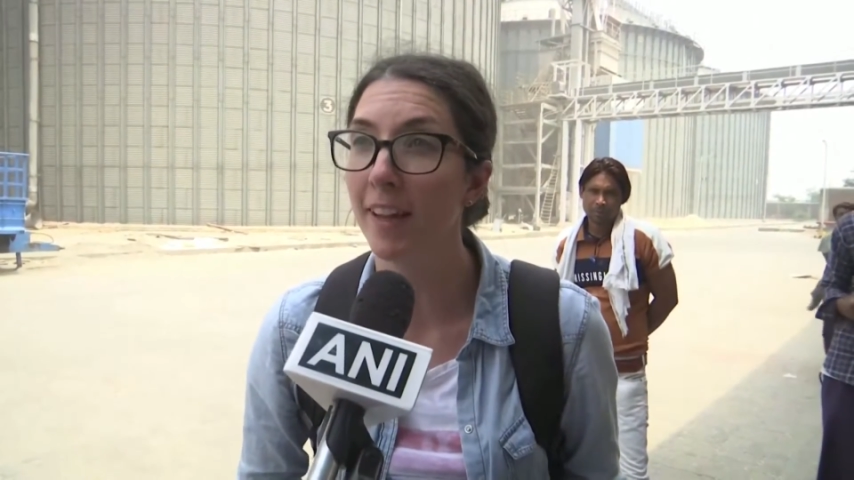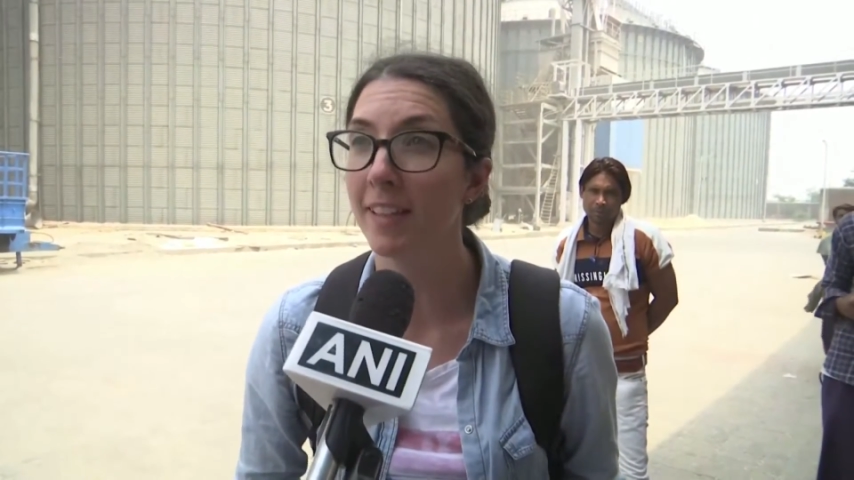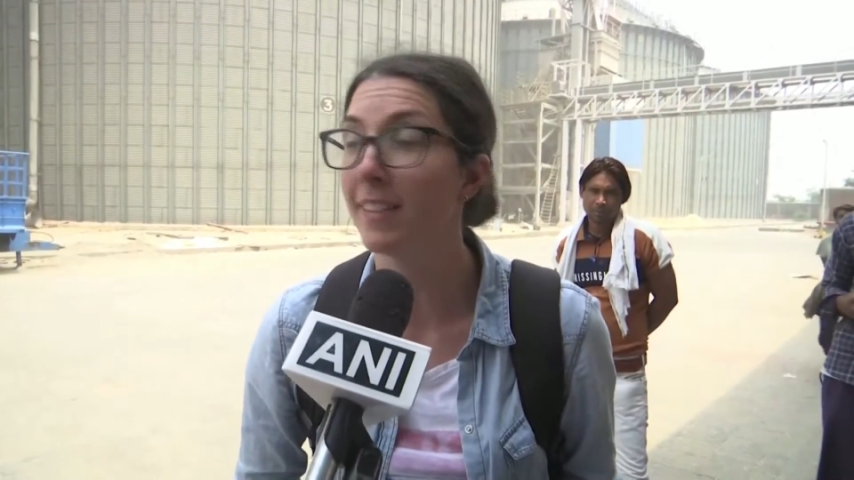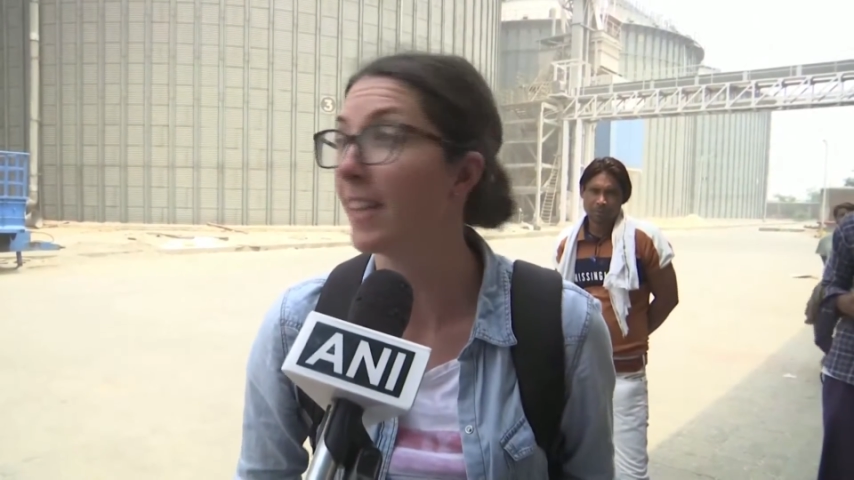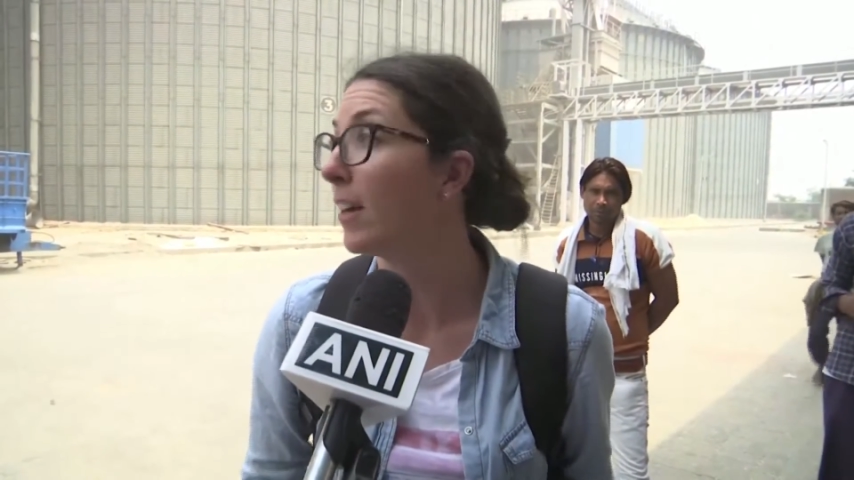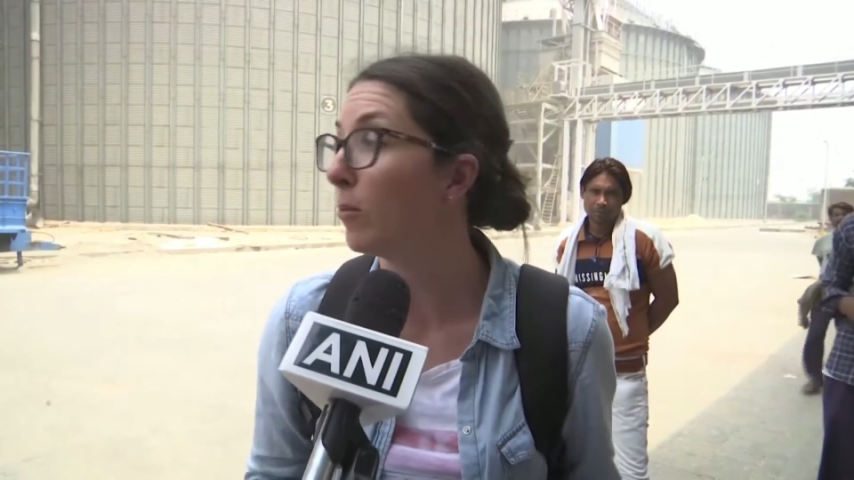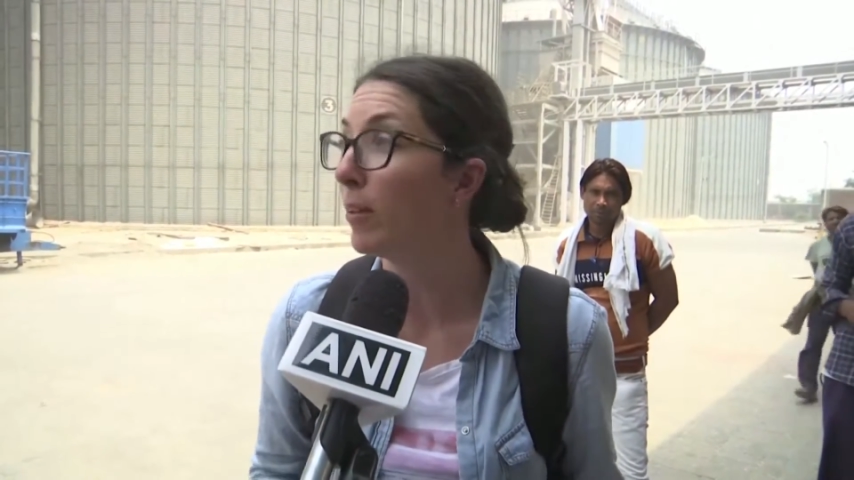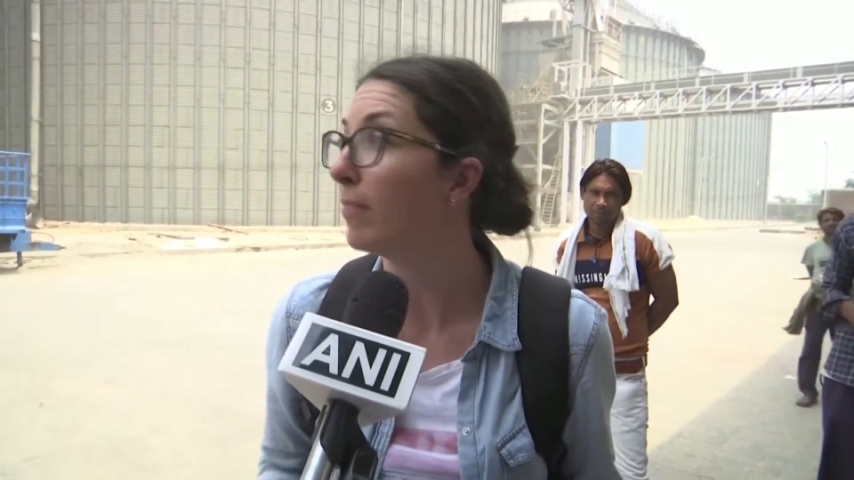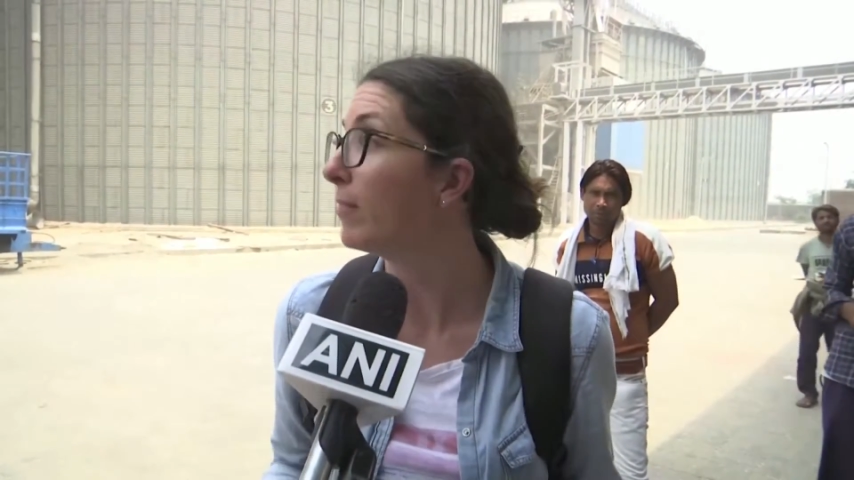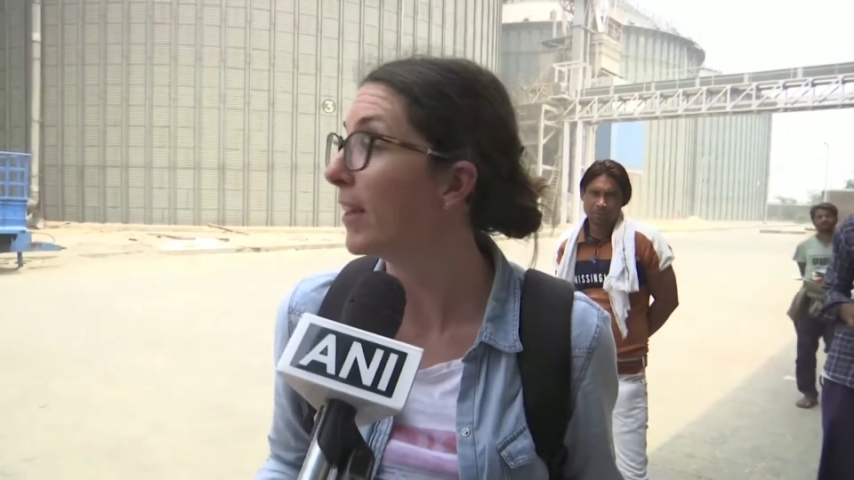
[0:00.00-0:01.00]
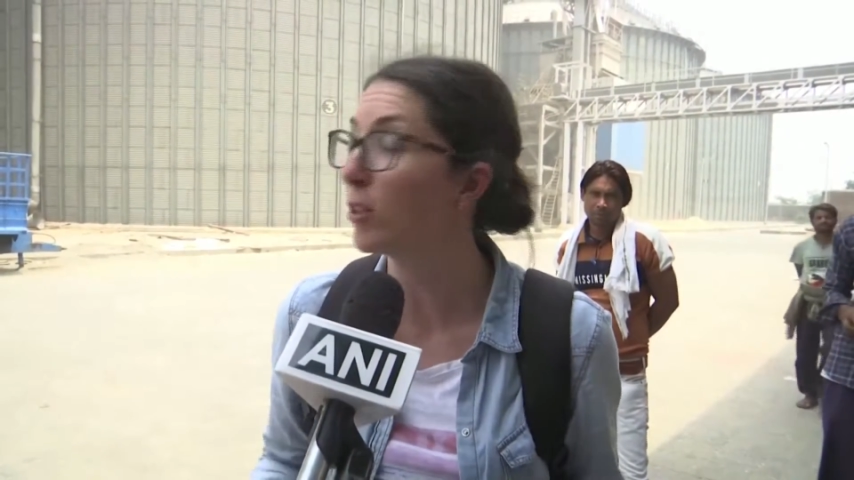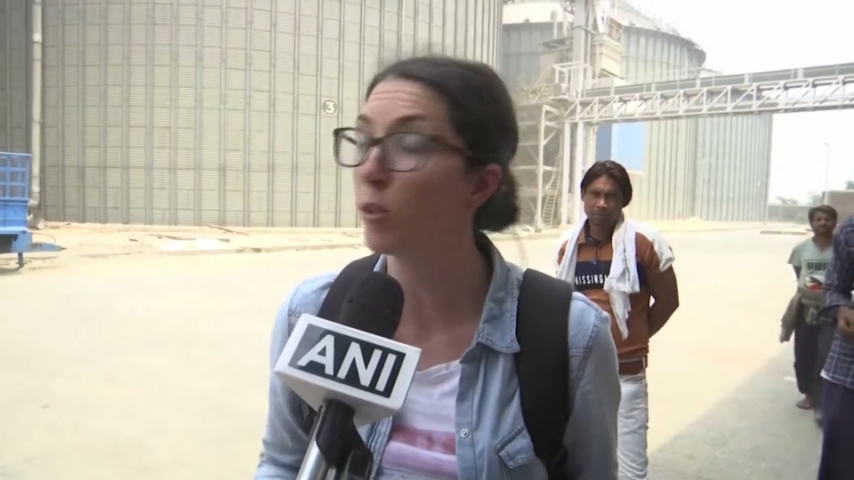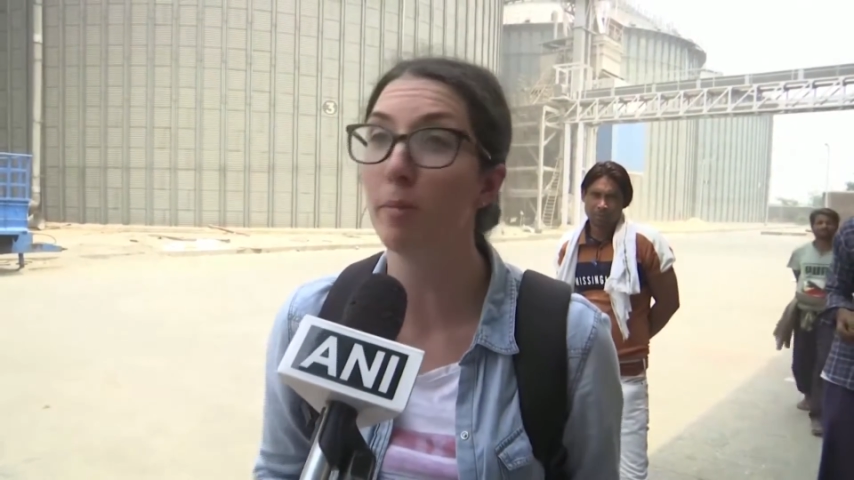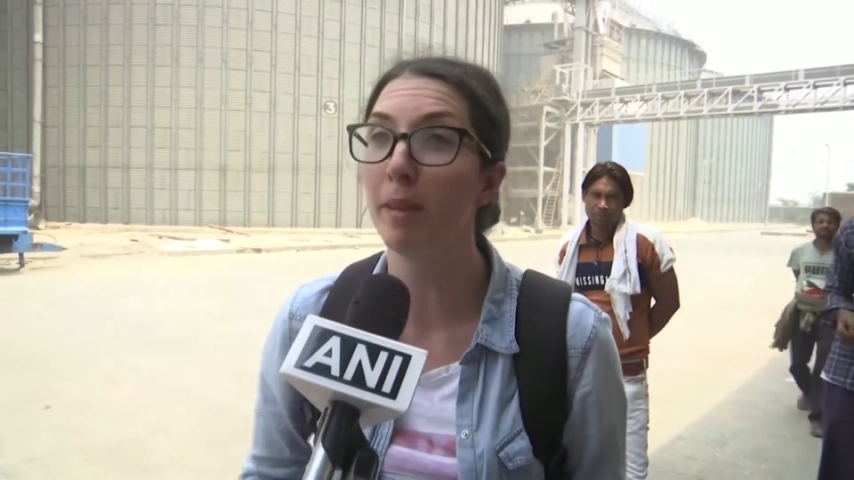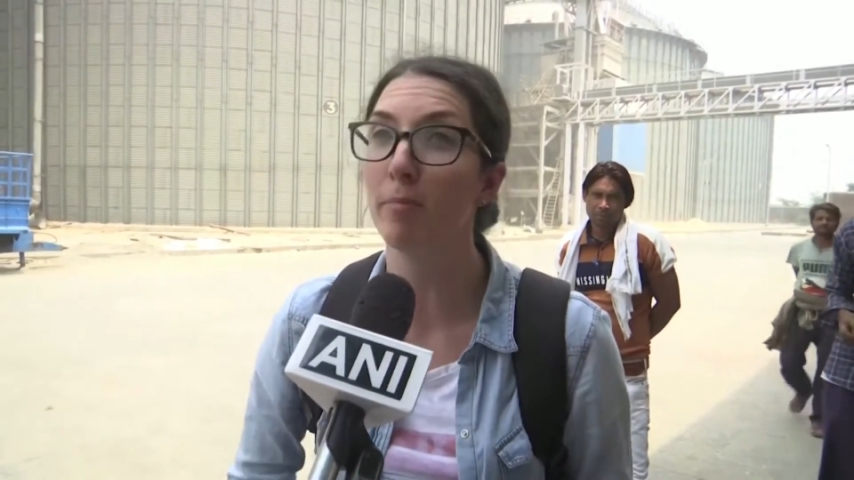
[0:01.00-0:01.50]
And uh, we're
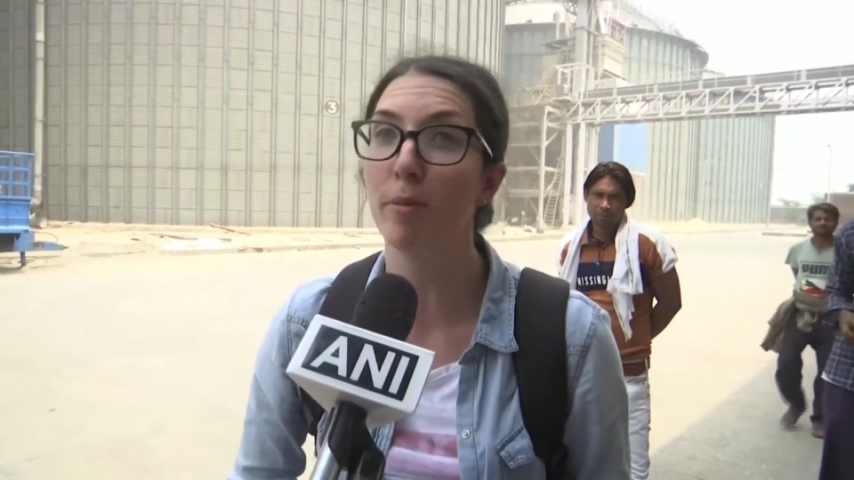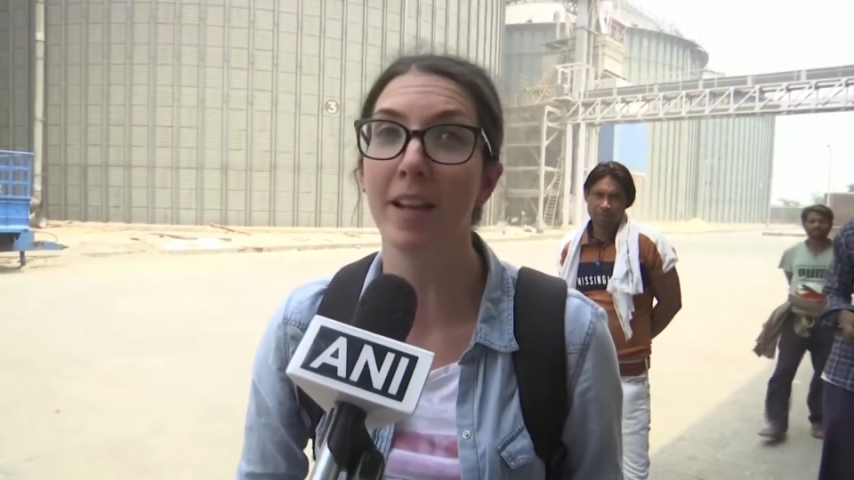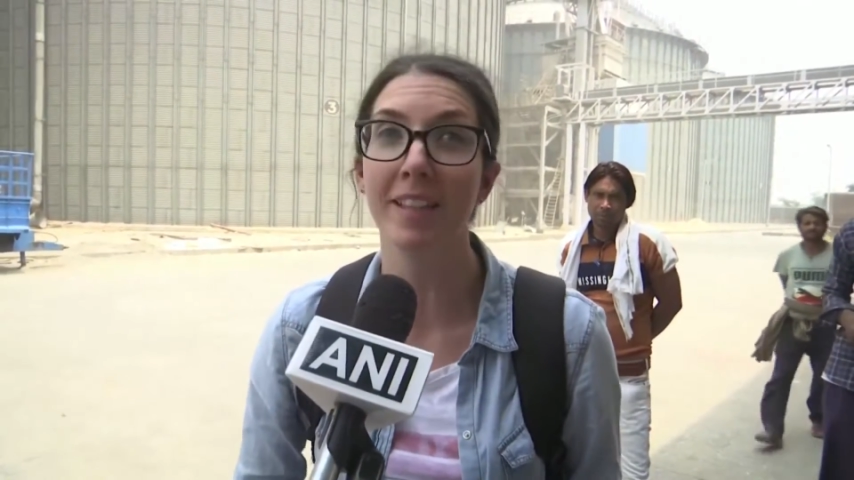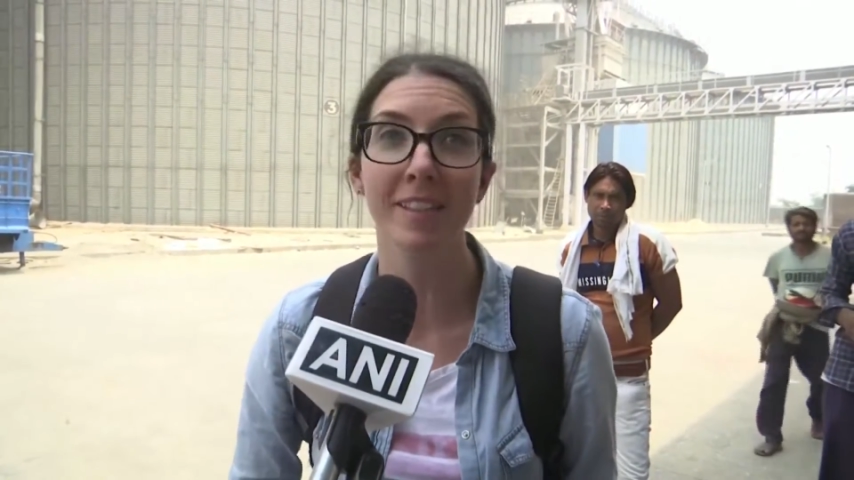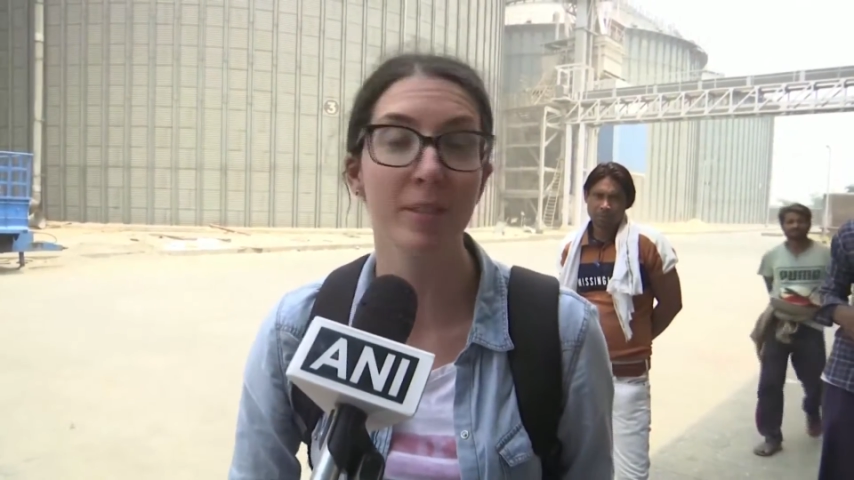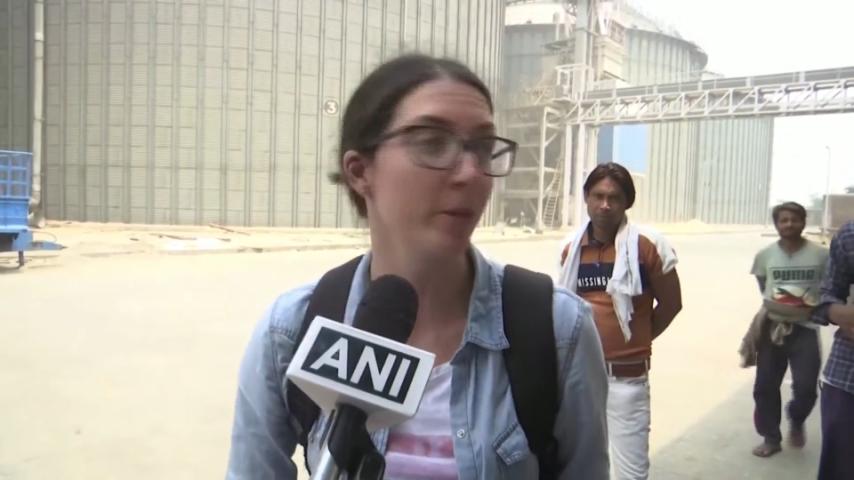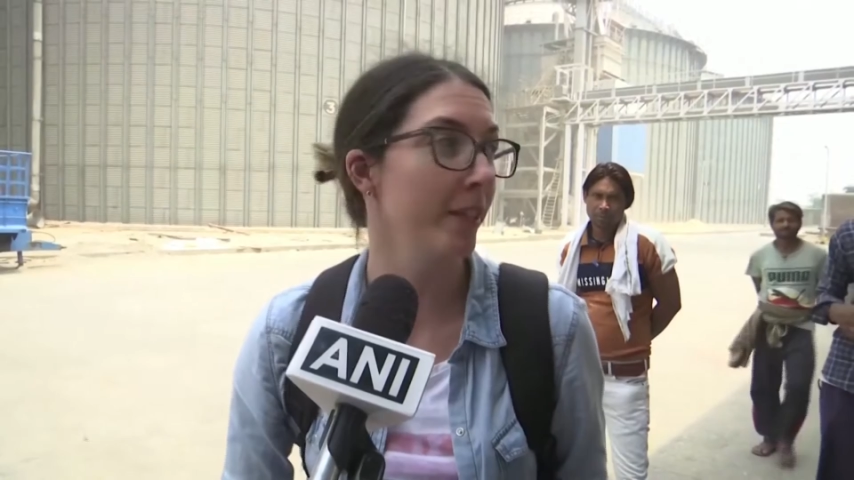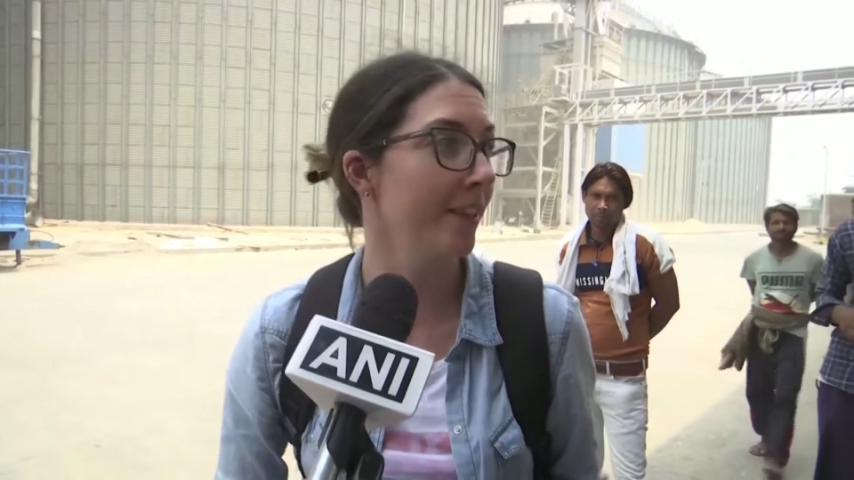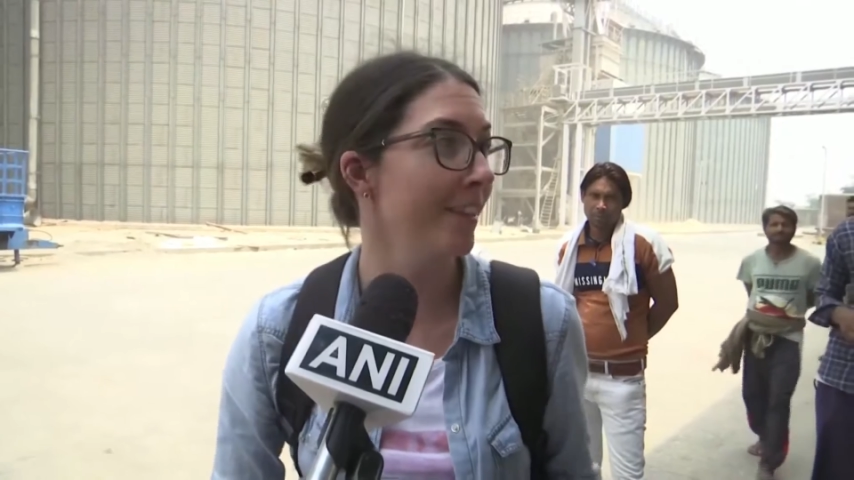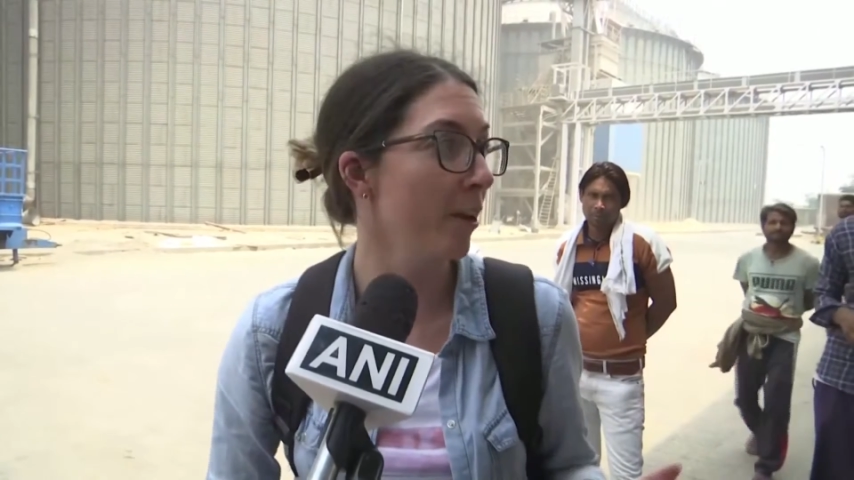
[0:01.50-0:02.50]
extremely impressed with